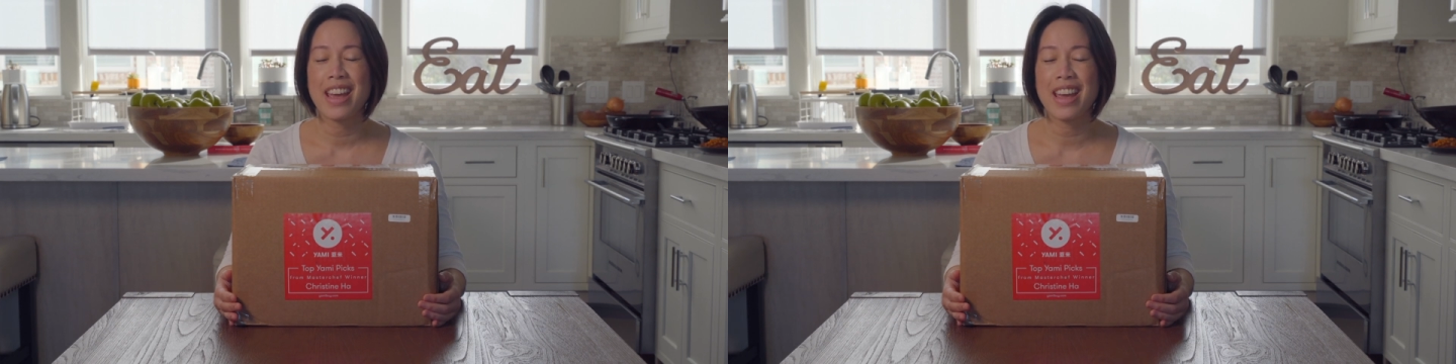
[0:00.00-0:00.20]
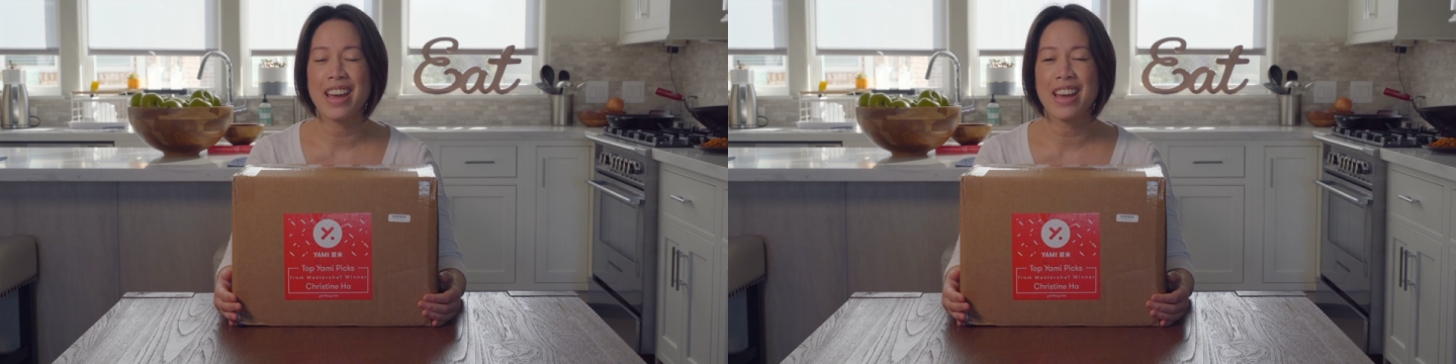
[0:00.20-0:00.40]

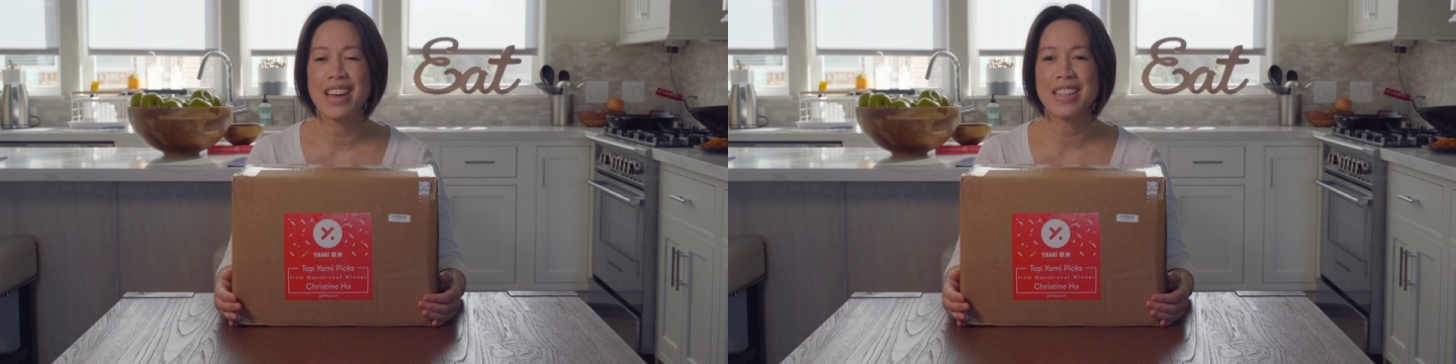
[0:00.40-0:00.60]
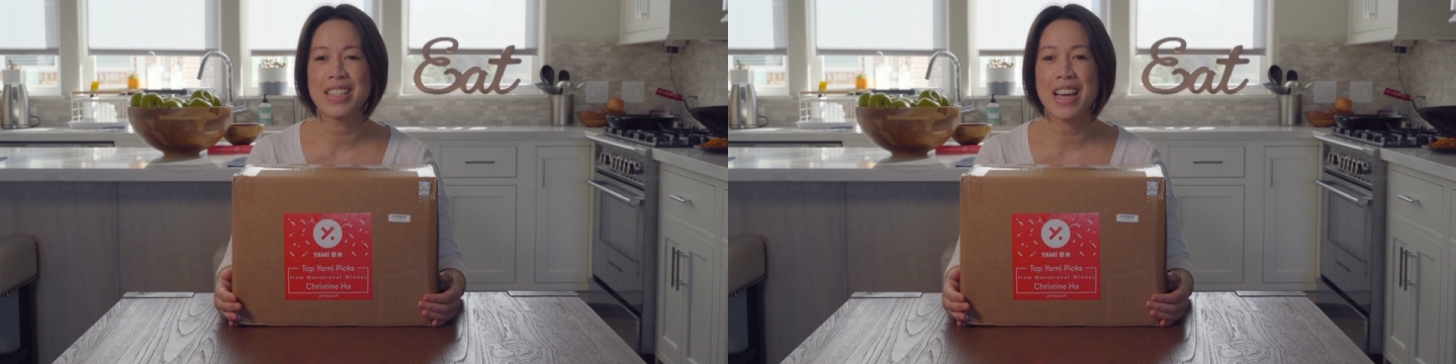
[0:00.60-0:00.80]

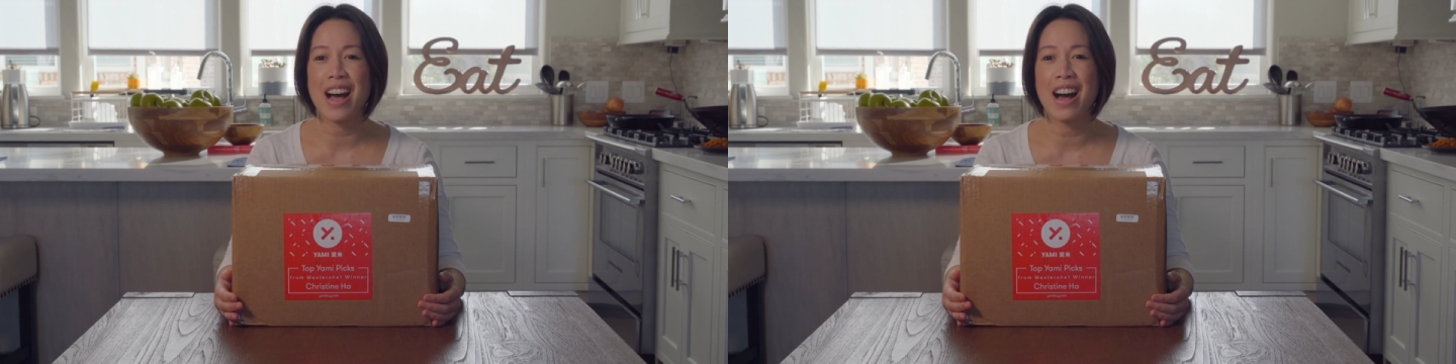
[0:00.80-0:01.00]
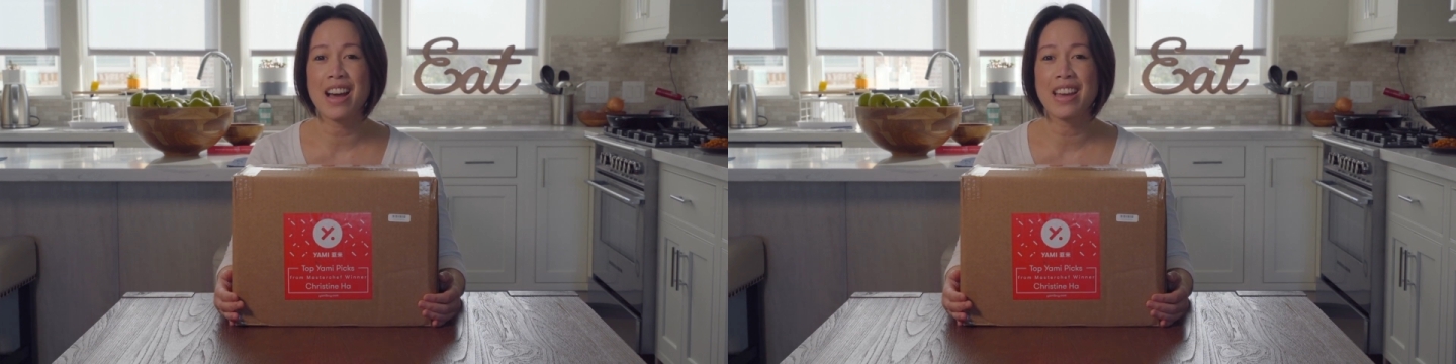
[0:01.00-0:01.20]
And
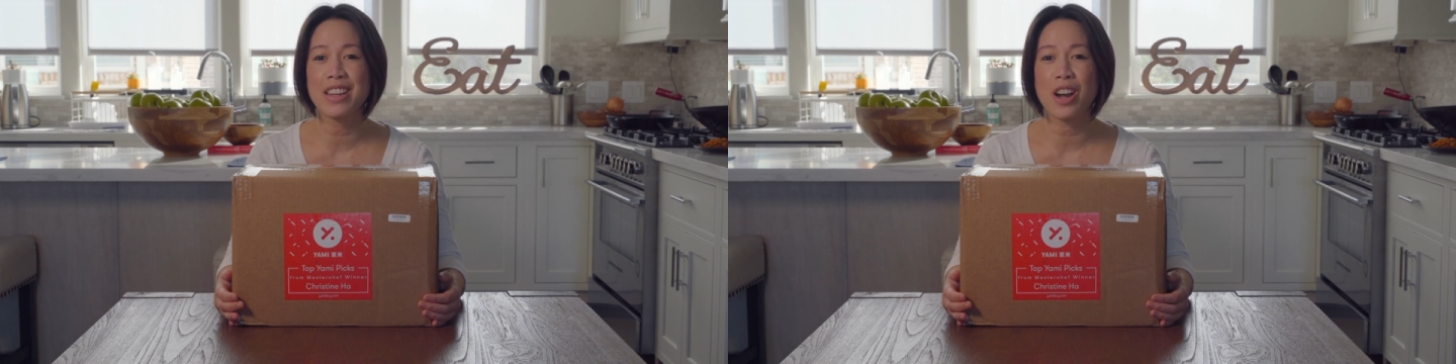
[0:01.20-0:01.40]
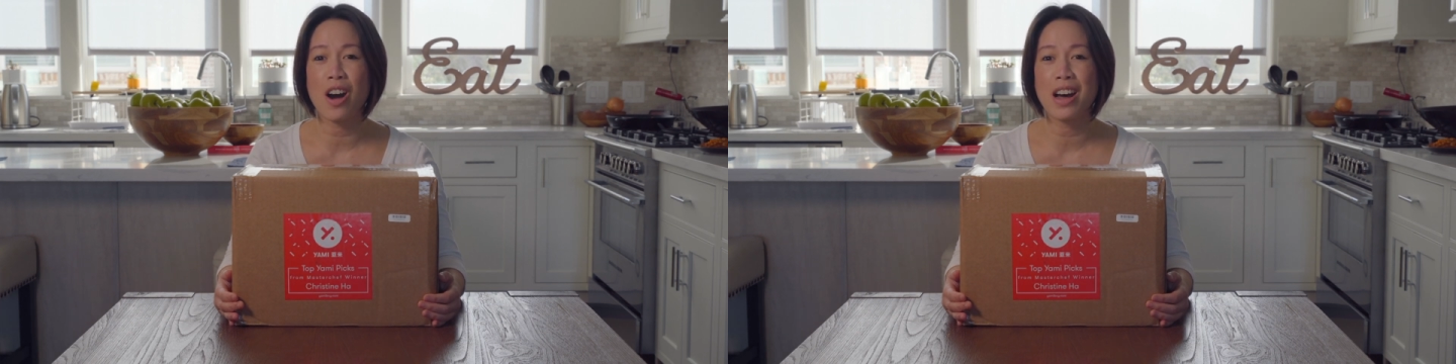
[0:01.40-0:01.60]
I
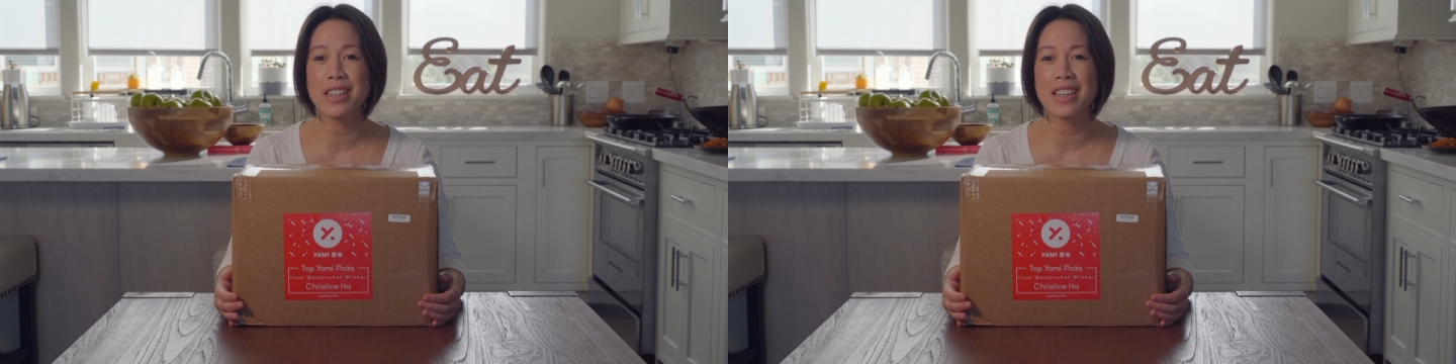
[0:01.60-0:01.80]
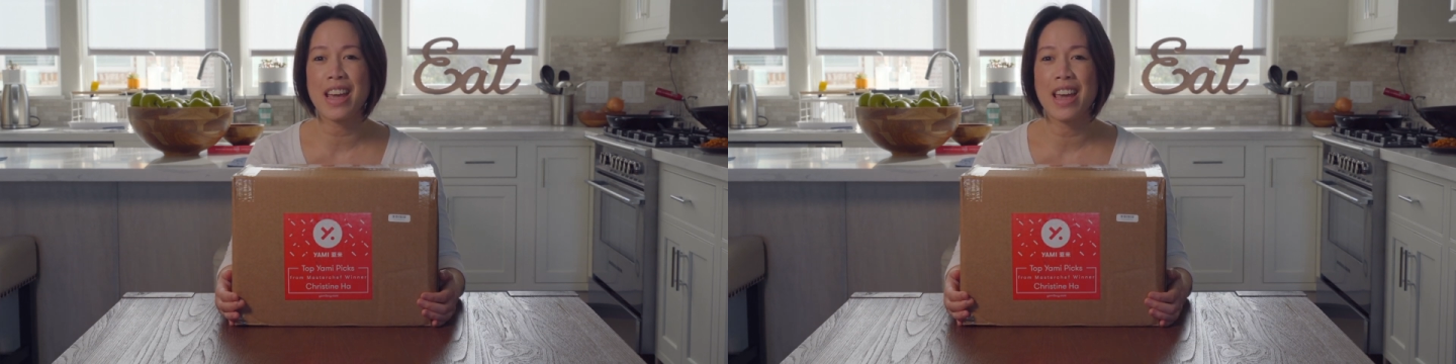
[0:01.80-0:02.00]

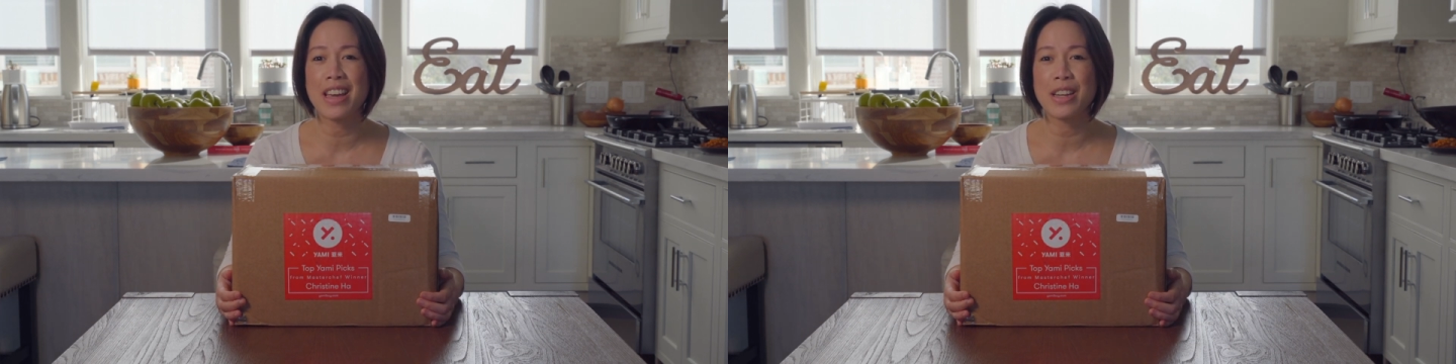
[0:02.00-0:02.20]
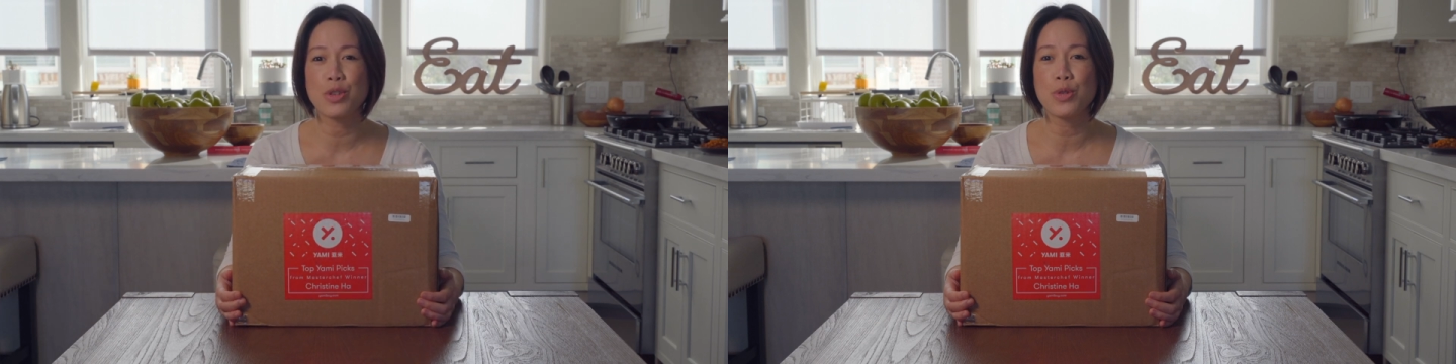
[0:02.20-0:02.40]
got
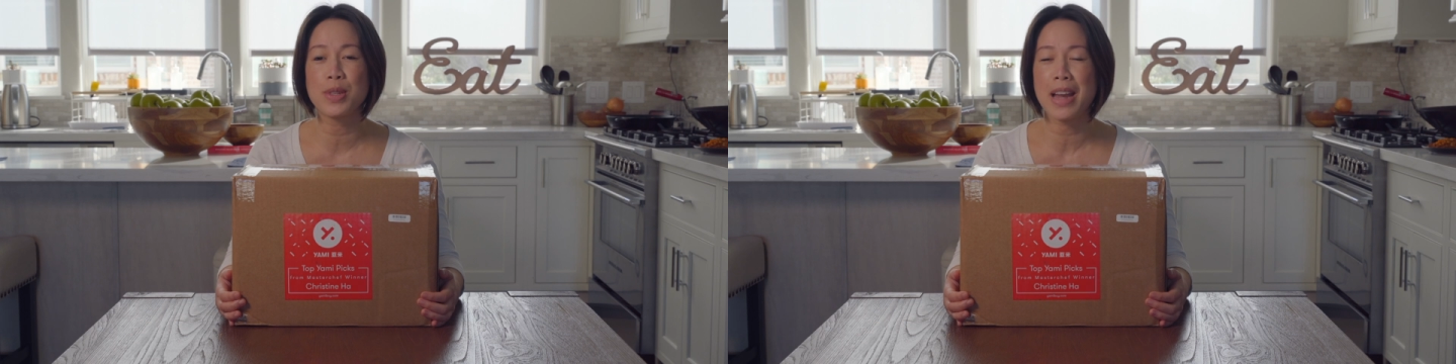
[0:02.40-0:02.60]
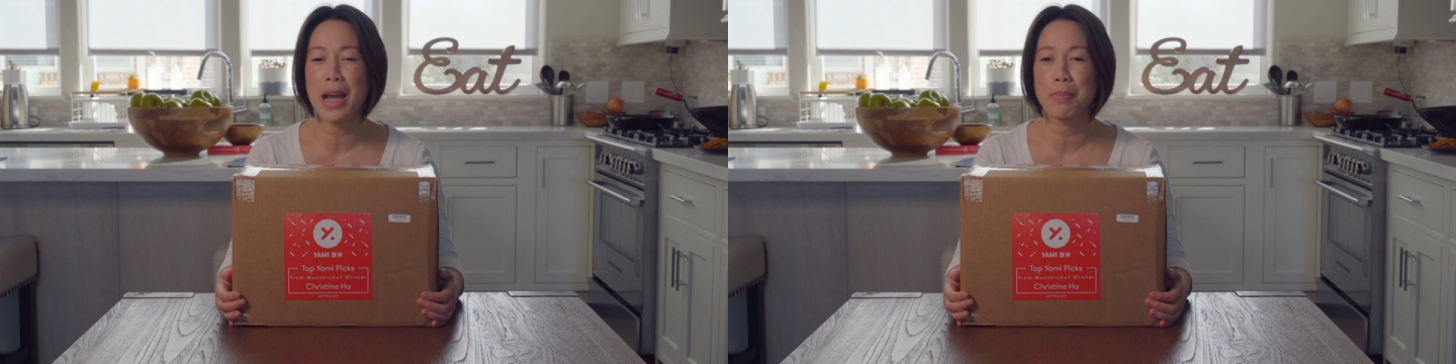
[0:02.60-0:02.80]
a new
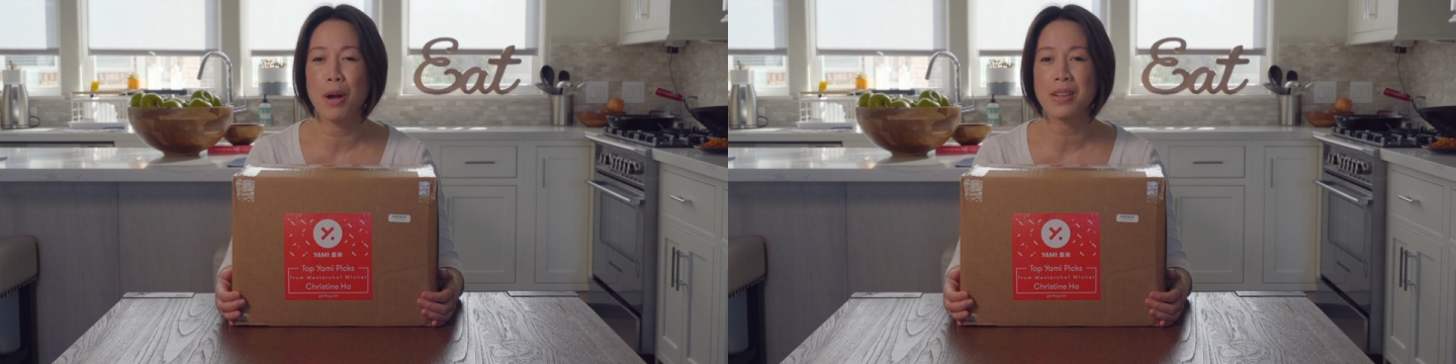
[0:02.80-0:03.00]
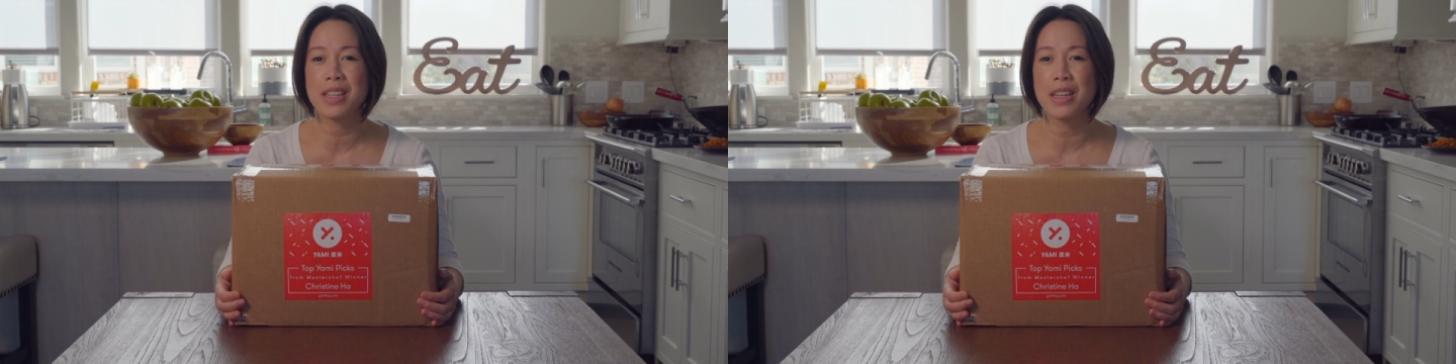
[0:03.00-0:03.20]
snack box